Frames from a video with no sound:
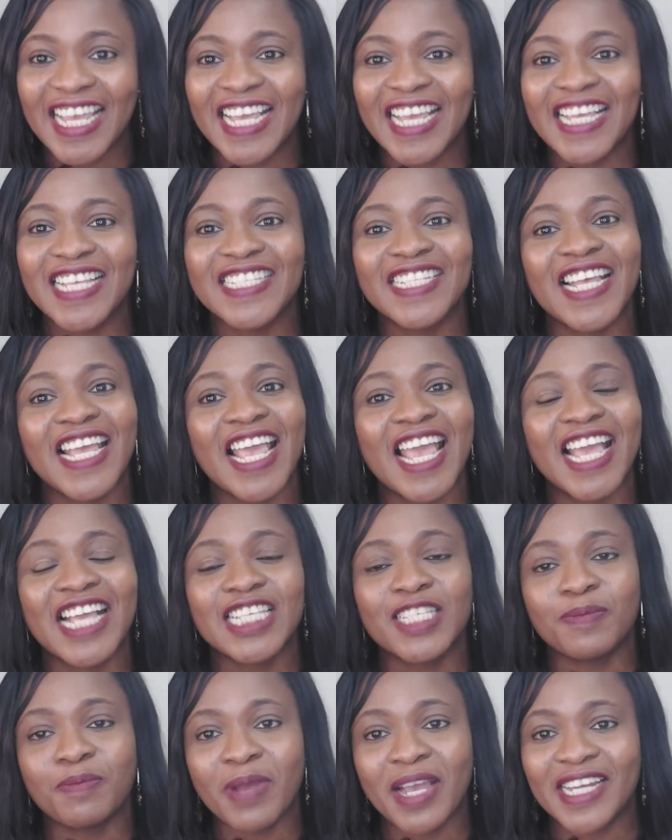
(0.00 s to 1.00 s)
is the
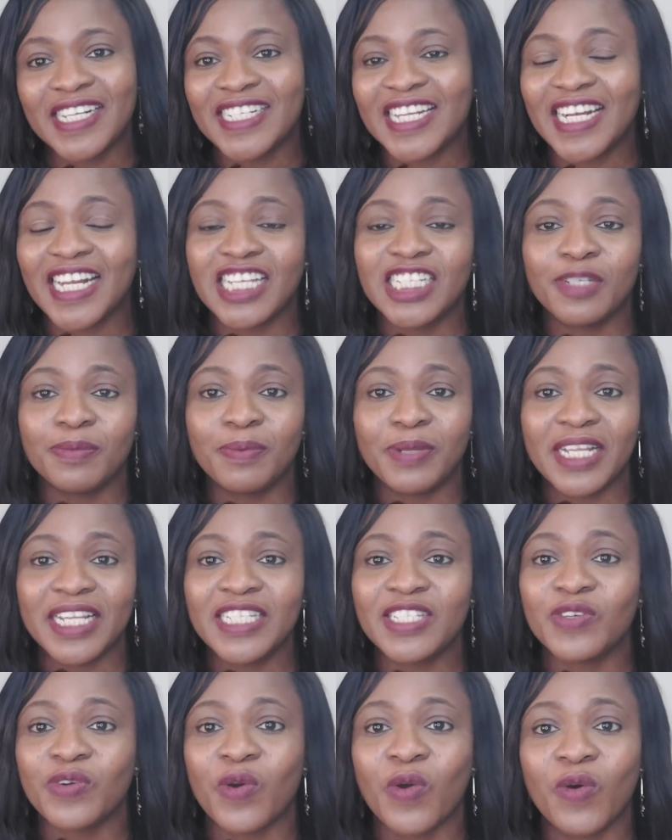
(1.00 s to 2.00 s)
expanded
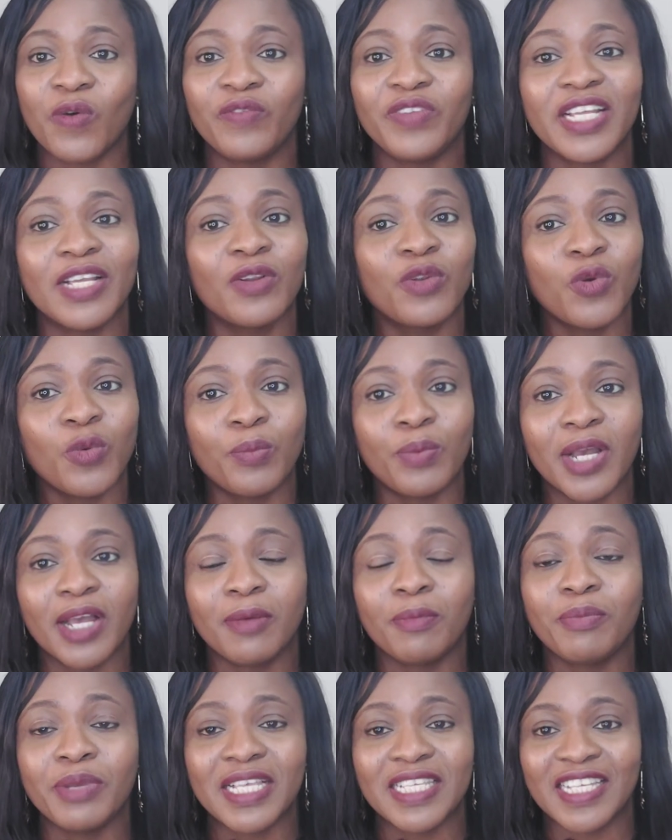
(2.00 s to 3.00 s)
eligibility of the
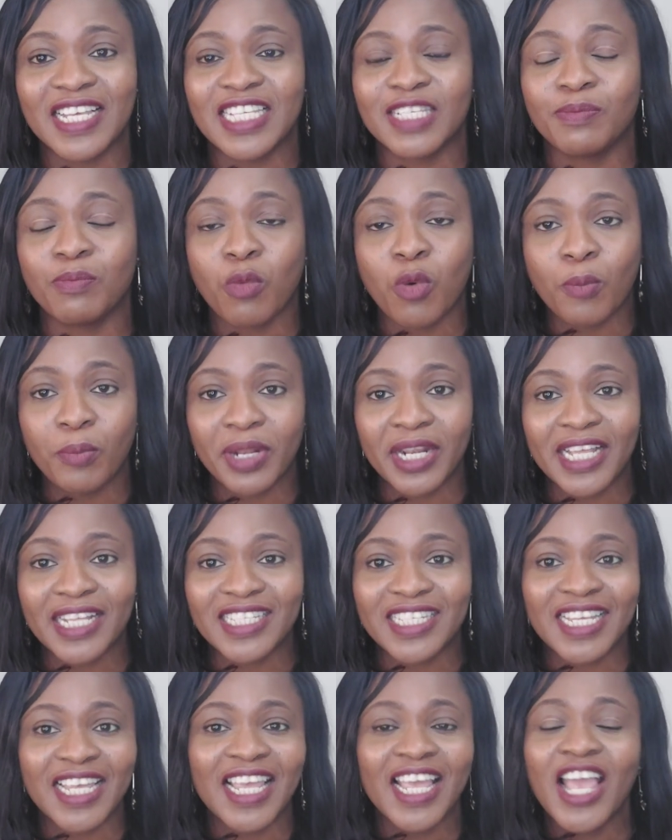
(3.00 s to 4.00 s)
global business
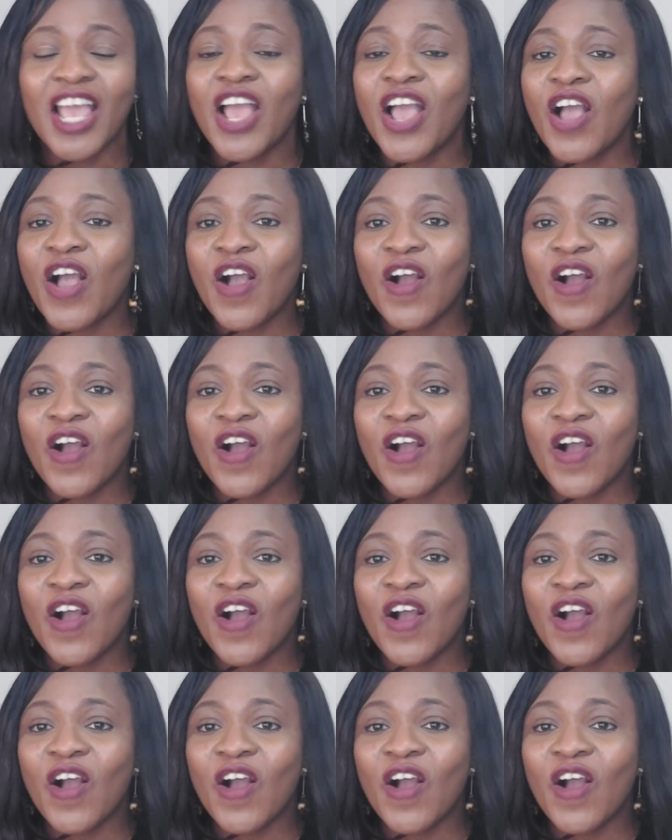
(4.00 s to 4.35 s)
mobility